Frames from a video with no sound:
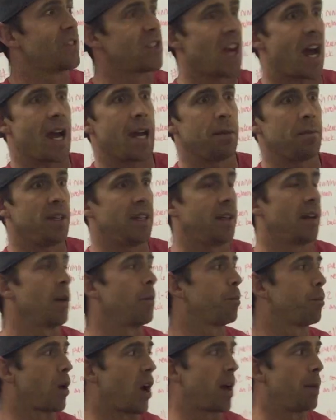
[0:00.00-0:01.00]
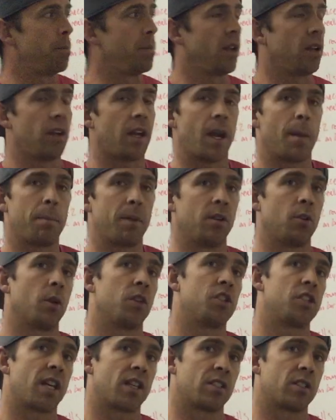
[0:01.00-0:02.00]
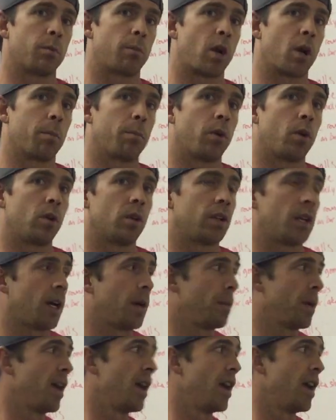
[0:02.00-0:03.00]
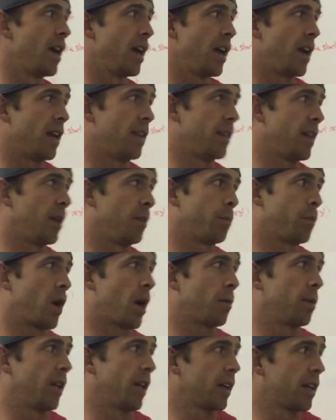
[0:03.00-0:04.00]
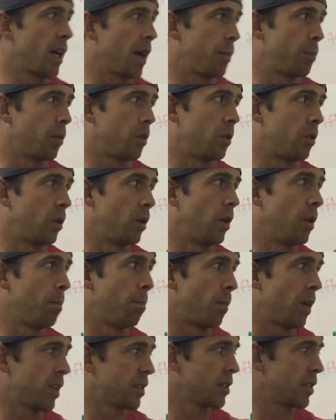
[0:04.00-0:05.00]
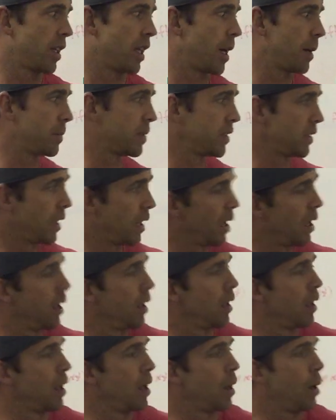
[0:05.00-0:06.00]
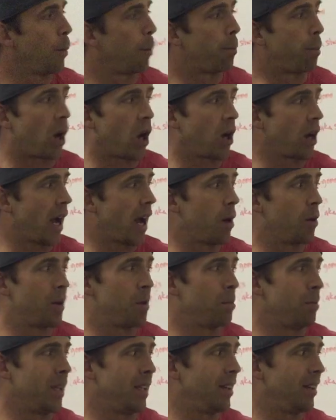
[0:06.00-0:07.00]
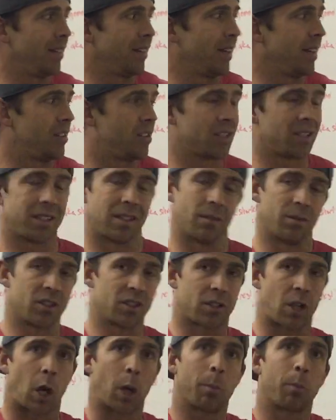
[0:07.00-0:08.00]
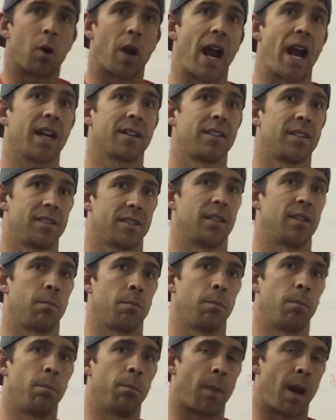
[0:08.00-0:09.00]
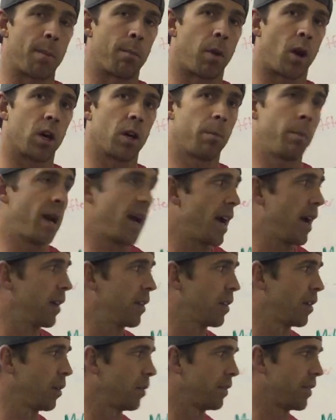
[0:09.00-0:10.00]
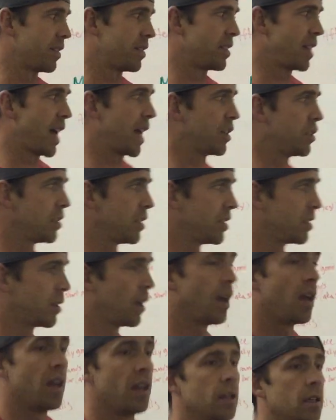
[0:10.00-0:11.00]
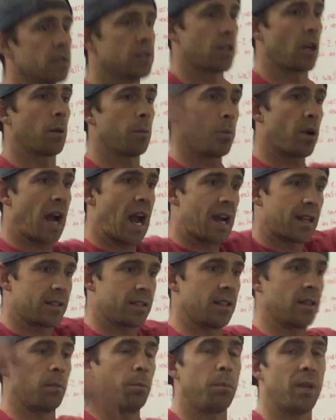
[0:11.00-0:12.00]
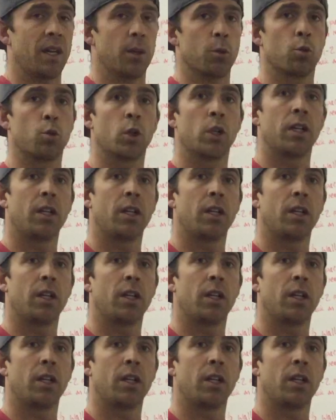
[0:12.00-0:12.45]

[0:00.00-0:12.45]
timing, probably build it up into a chest to bar pull-up, and then probably a couple muscle-ups. I would immediately just start practicing my bar path, the snatches, start practicing being